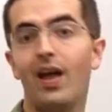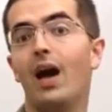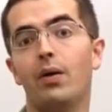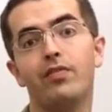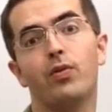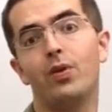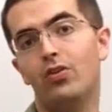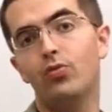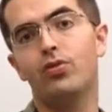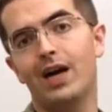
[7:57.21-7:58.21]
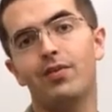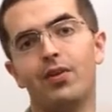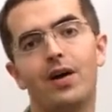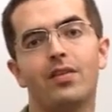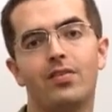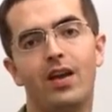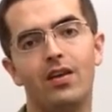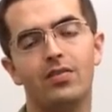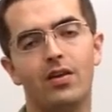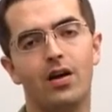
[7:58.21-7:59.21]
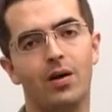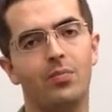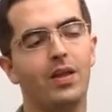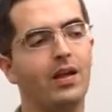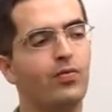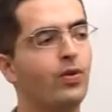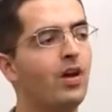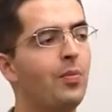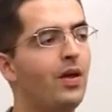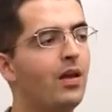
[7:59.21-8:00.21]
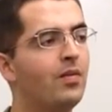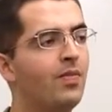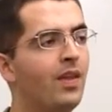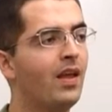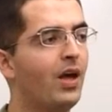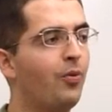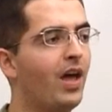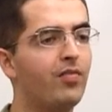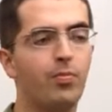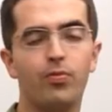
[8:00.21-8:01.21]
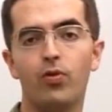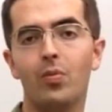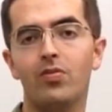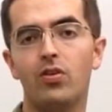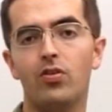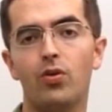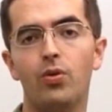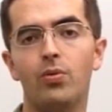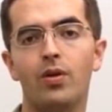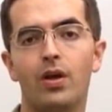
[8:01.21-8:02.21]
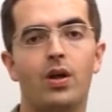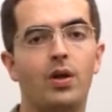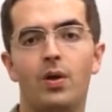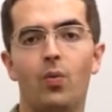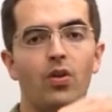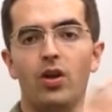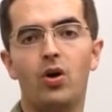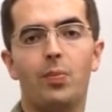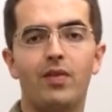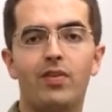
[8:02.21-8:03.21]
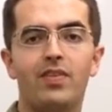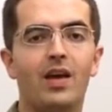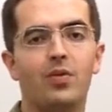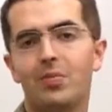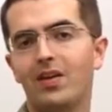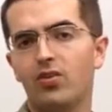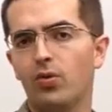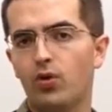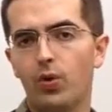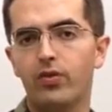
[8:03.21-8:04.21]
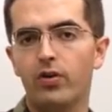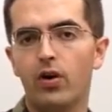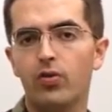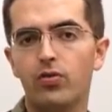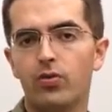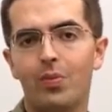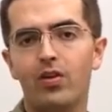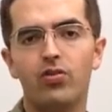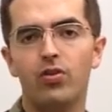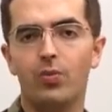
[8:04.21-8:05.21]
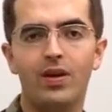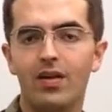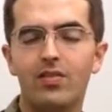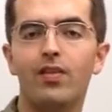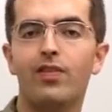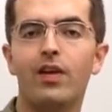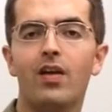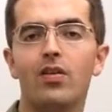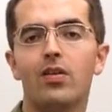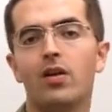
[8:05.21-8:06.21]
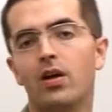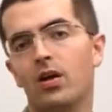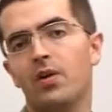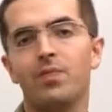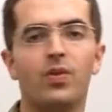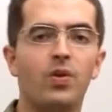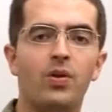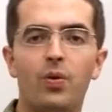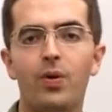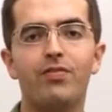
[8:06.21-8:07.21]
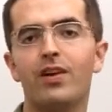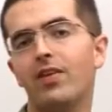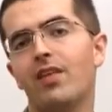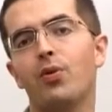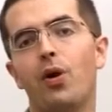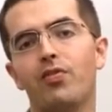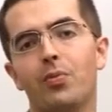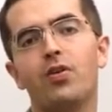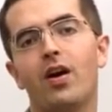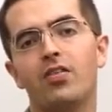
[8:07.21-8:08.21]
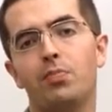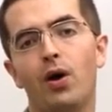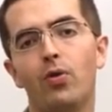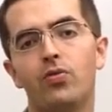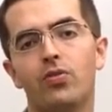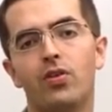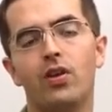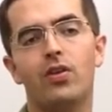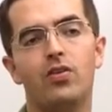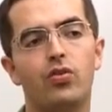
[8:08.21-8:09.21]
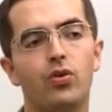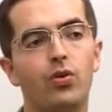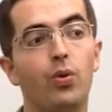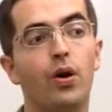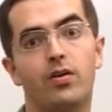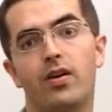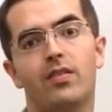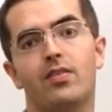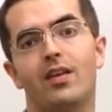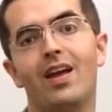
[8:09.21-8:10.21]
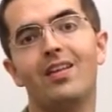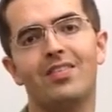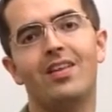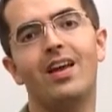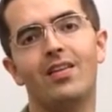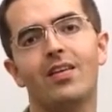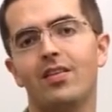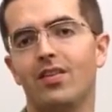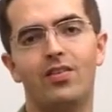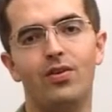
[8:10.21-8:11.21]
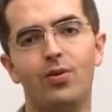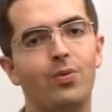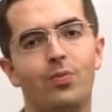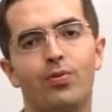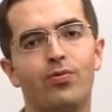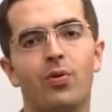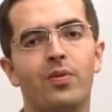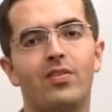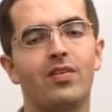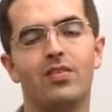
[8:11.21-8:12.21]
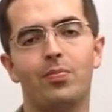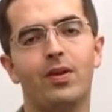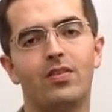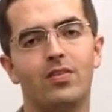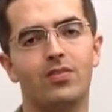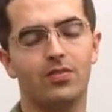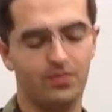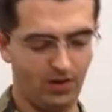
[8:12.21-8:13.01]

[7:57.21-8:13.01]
However, we do travel around the state. Like if we come in and we have a performance to do, we'll load up everything. We might do a quick rehearsal to make sure that we got stuff together. We've driven everywhere from across post to across the dang state to do performances at places.